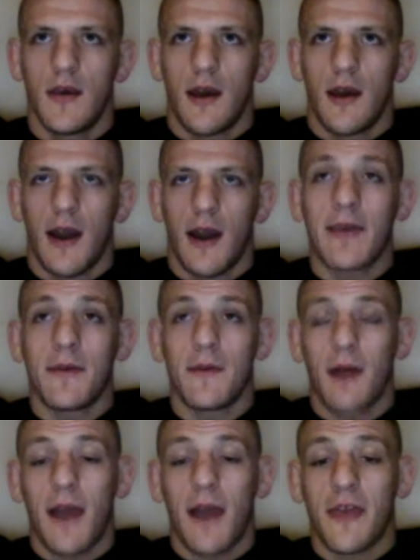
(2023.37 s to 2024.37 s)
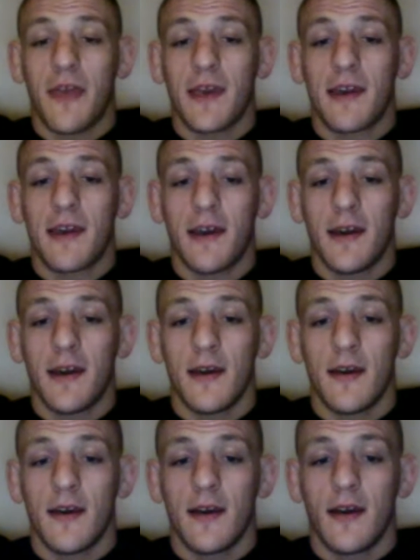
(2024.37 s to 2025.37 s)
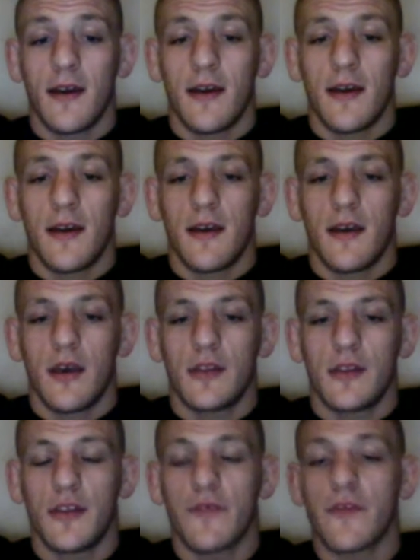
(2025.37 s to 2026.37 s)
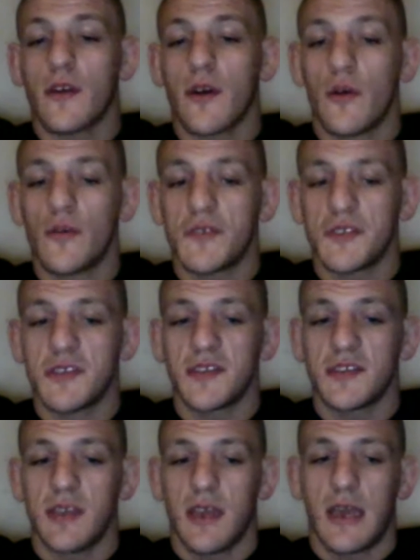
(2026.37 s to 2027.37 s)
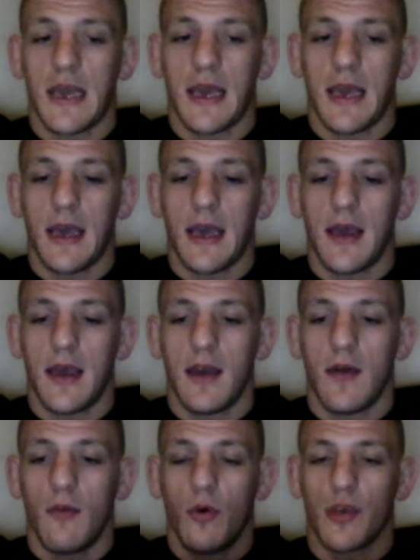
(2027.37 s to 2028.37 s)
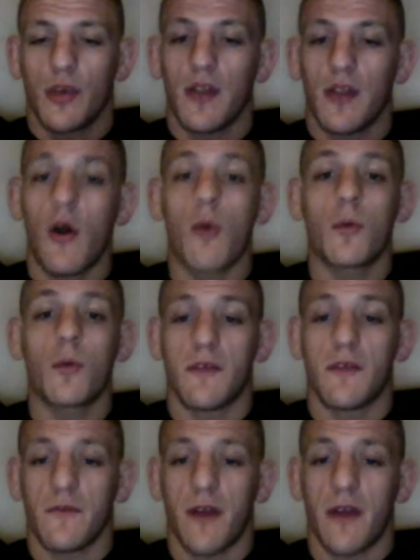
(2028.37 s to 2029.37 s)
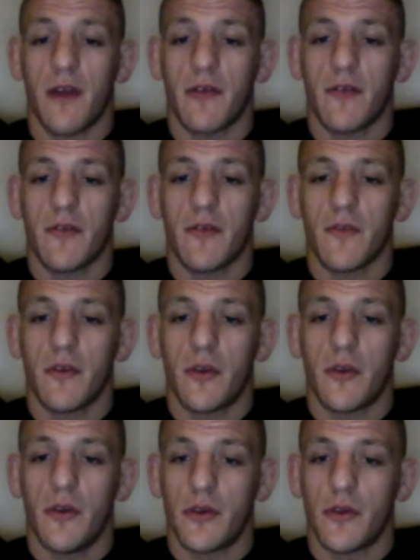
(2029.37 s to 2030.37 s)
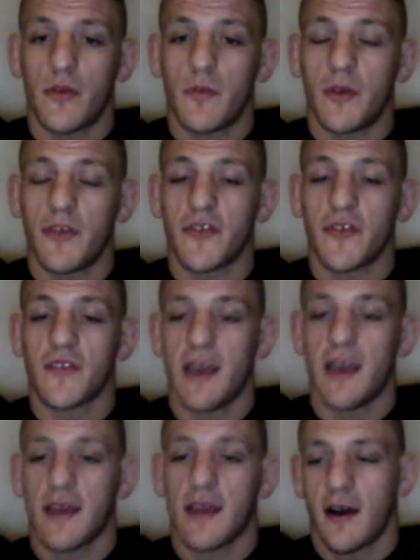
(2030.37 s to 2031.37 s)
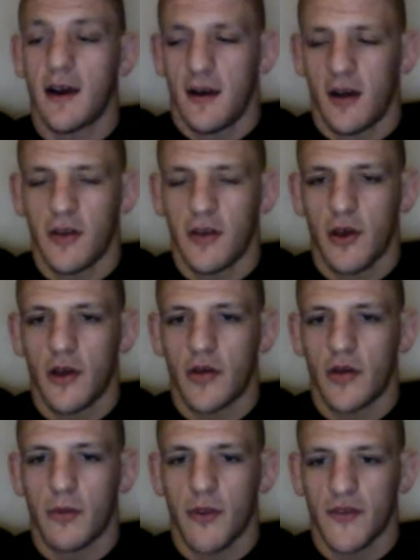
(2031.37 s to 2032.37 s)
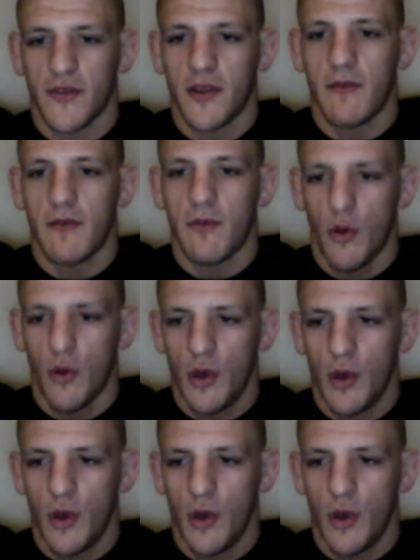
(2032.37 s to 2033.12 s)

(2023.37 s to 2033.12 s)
I think different coaches will get along with different fighters. You know what I mean? Just like on a personal level,